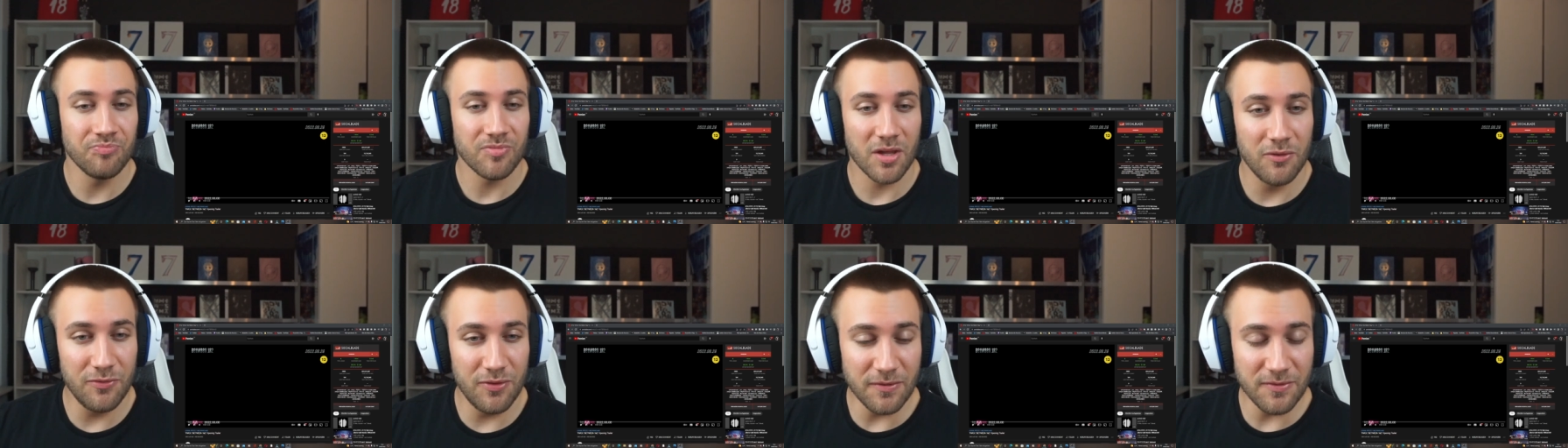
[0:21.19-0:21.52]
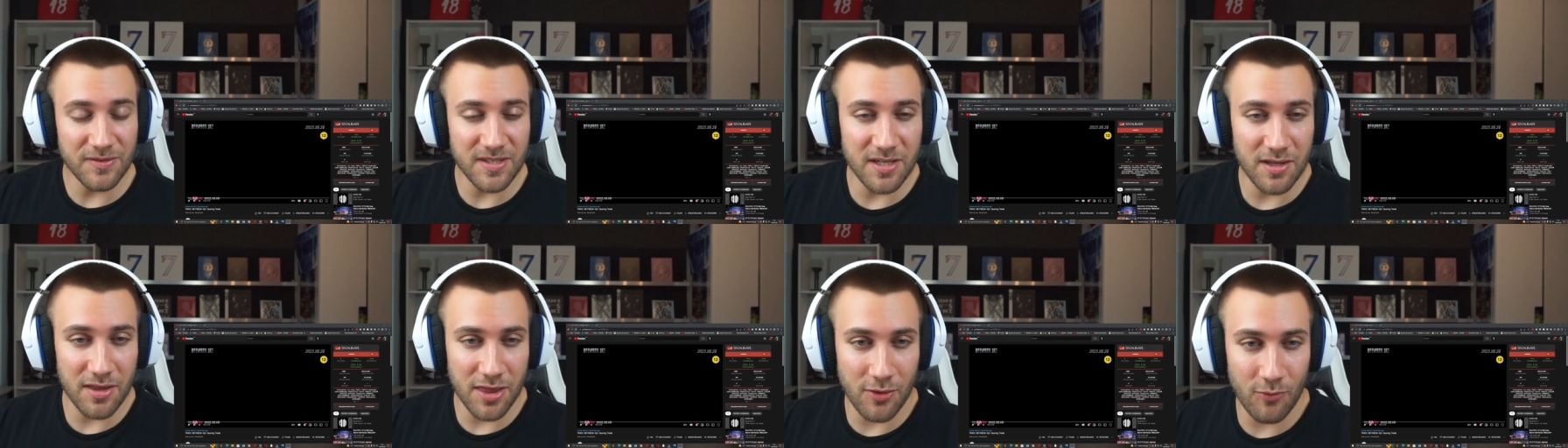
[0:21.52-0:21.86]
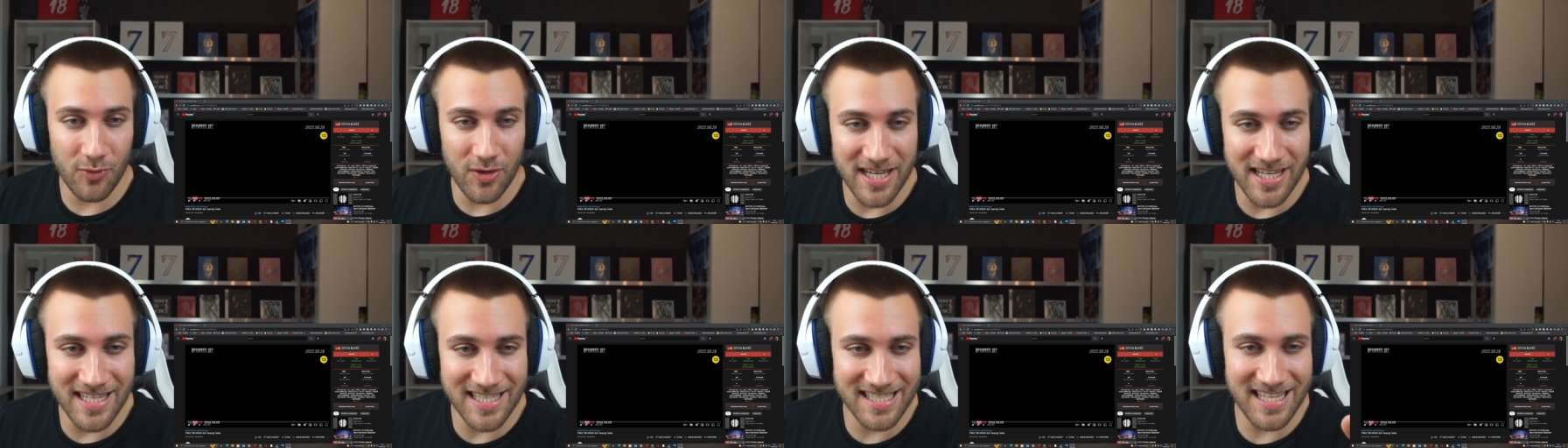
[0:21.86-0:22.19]

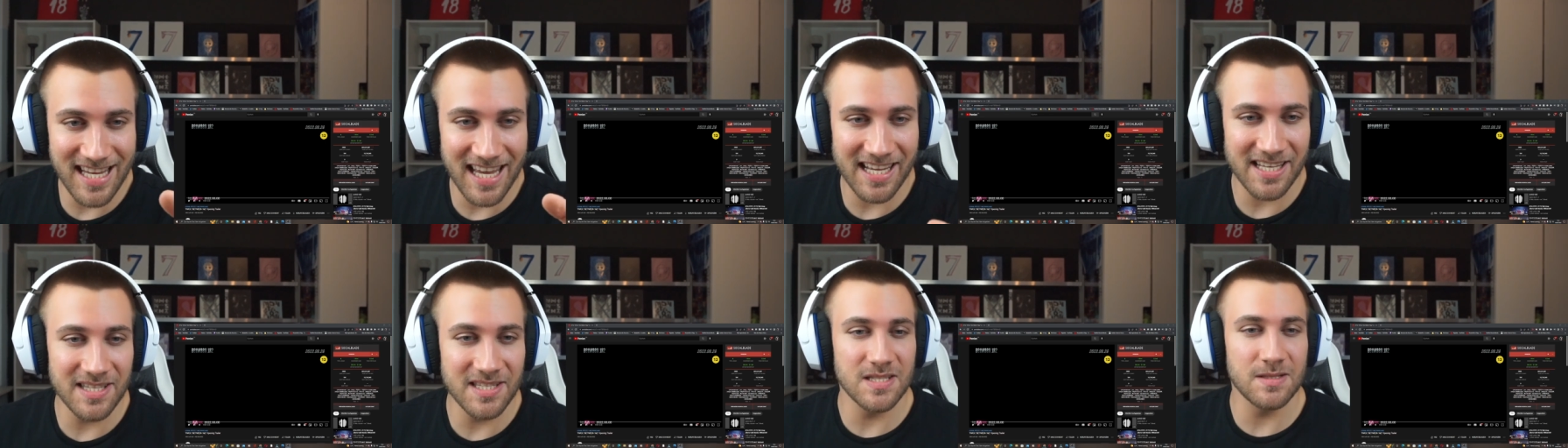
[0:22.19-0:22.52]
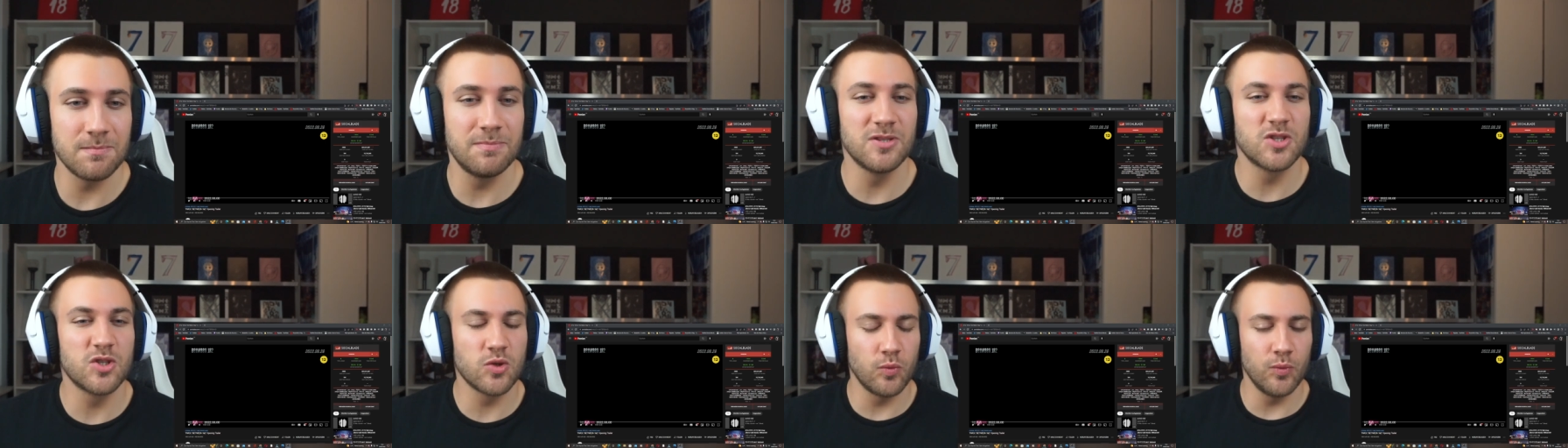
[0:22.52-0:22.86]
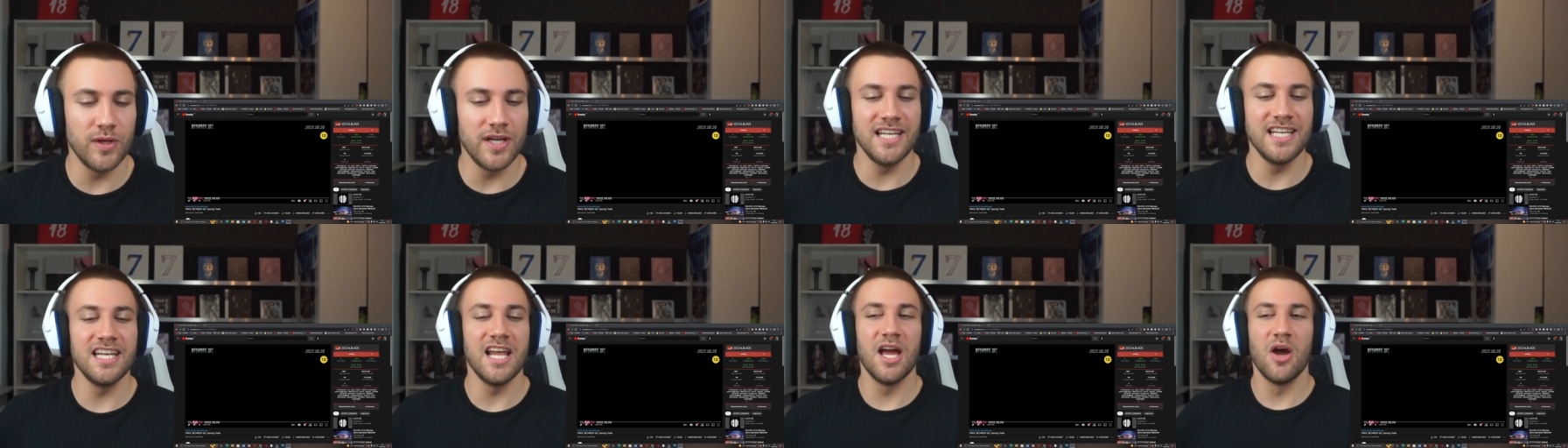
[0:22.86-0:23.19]
53 seconds
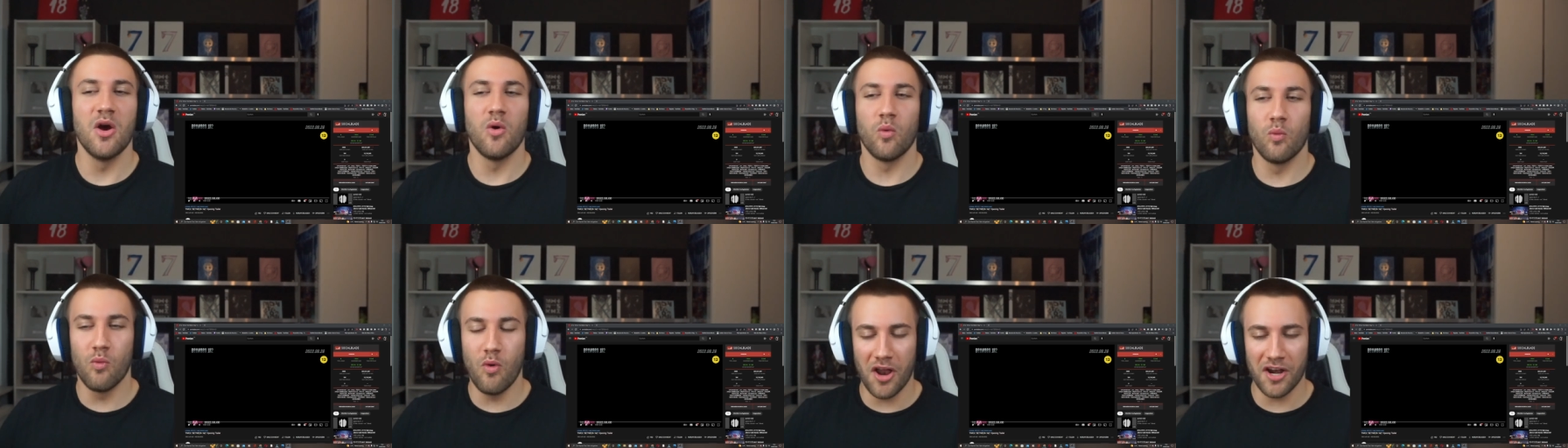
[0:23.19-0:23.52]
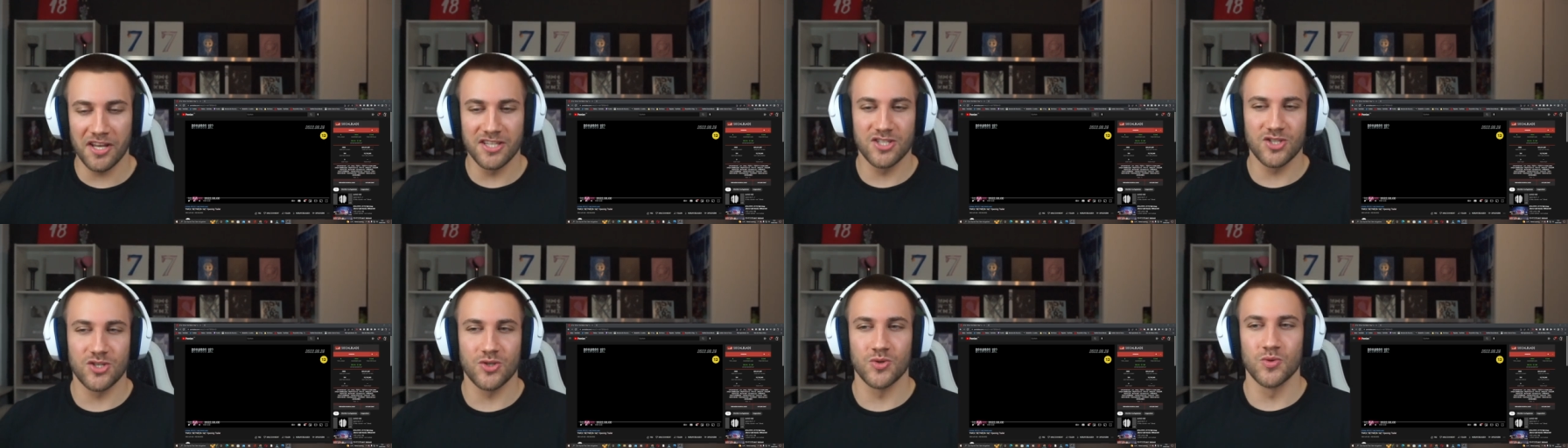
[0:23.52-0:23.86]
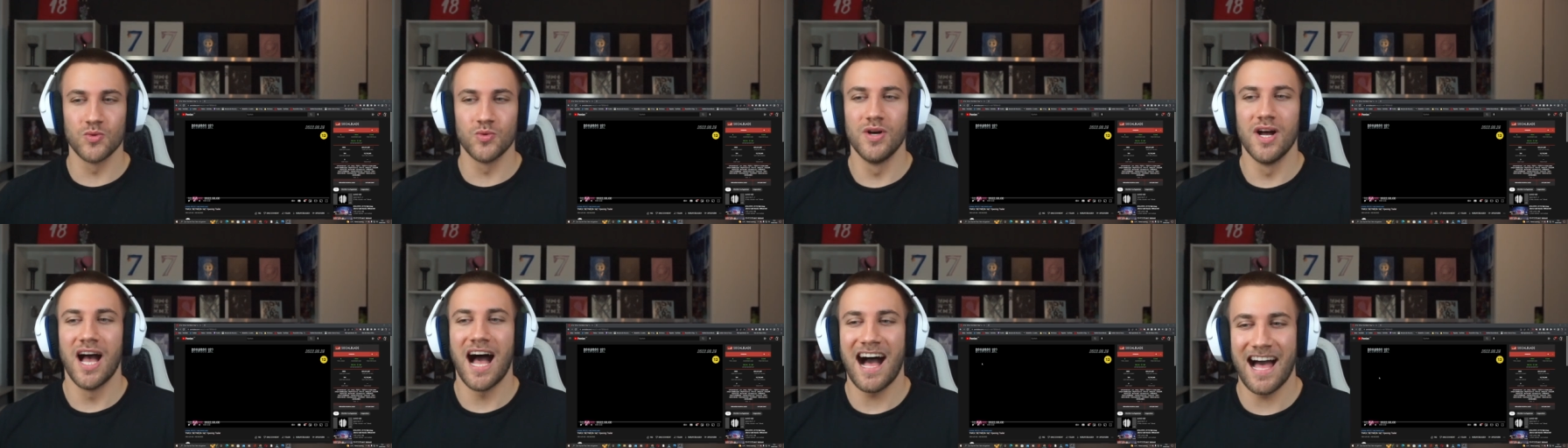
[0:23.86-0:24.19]
between one and
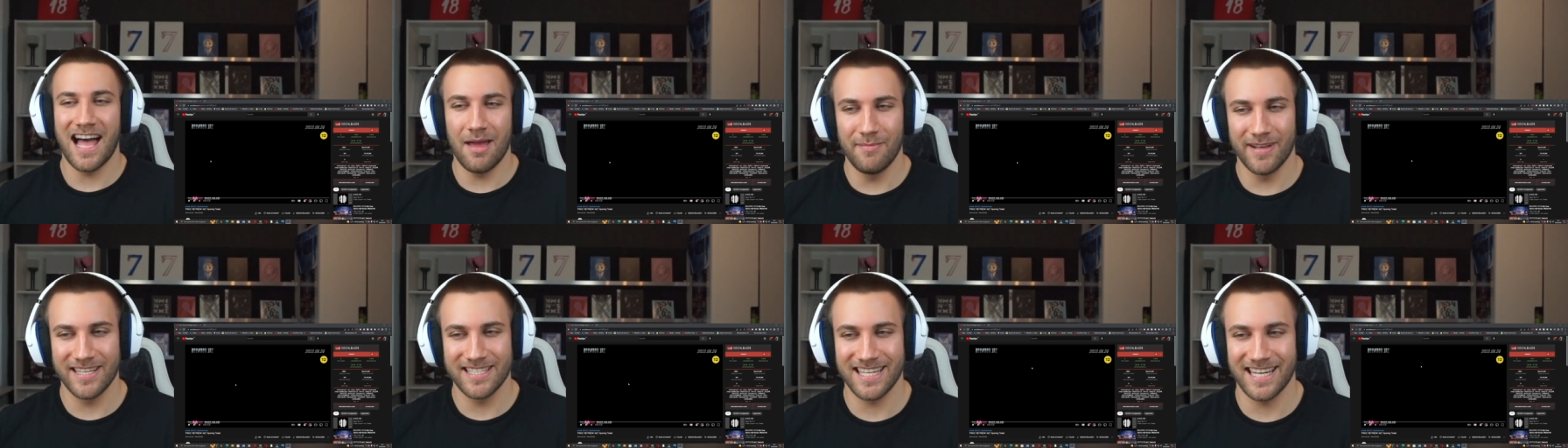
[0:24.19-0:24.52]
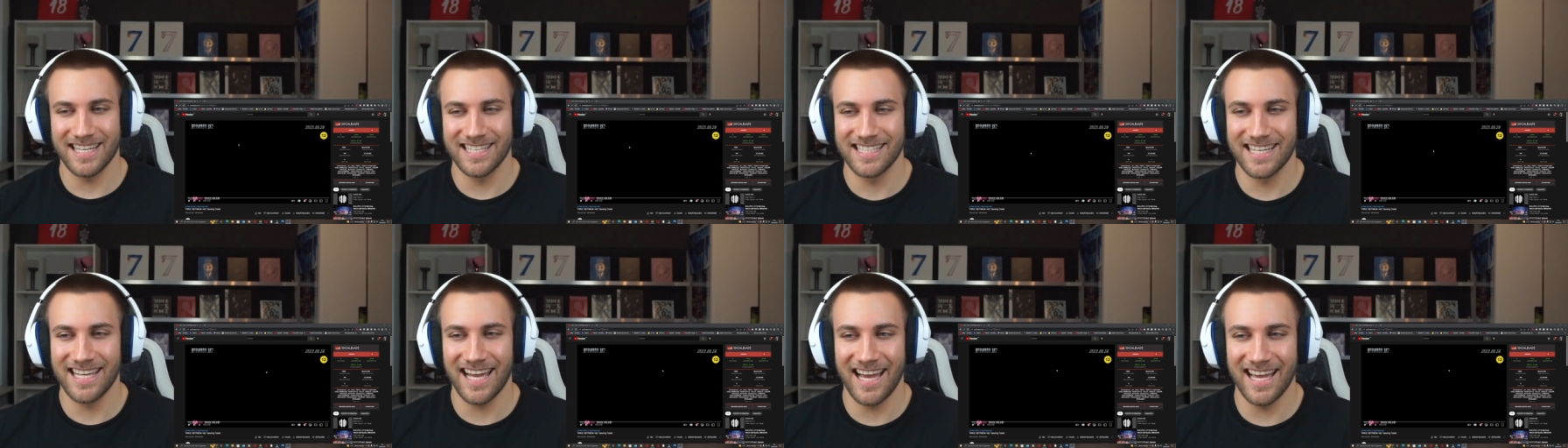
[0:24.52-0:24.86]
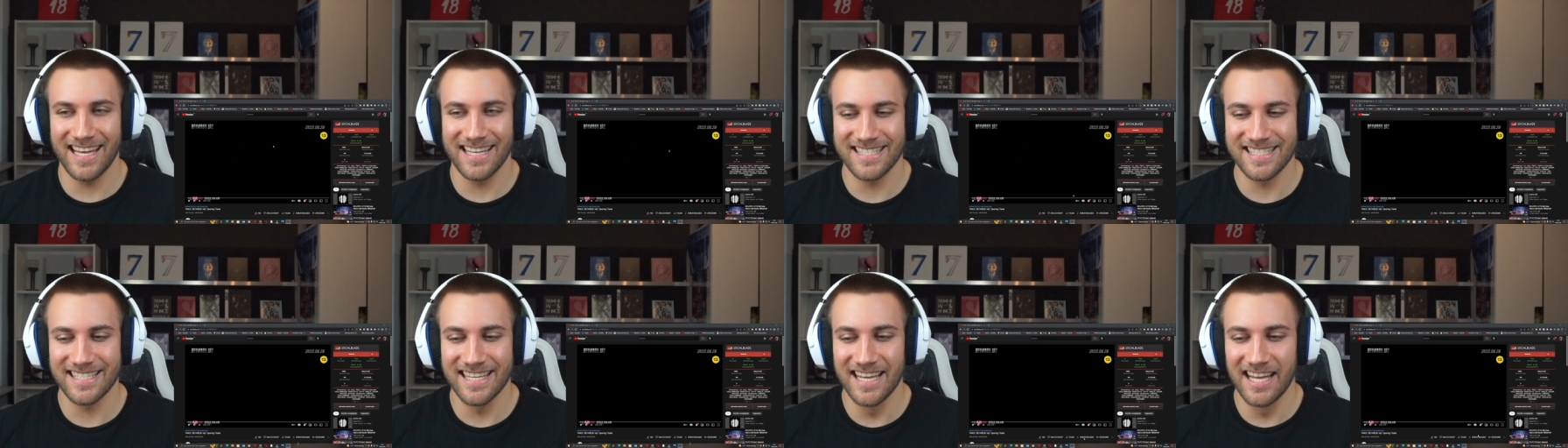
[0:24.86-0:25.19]
two. I'm excited,
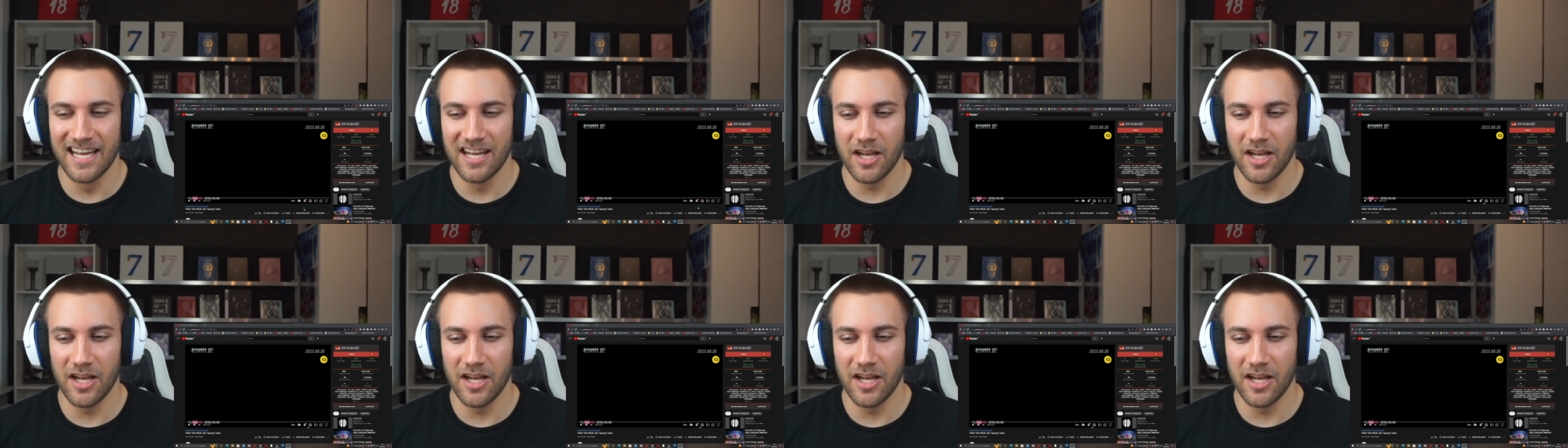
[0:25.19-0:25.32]
guys.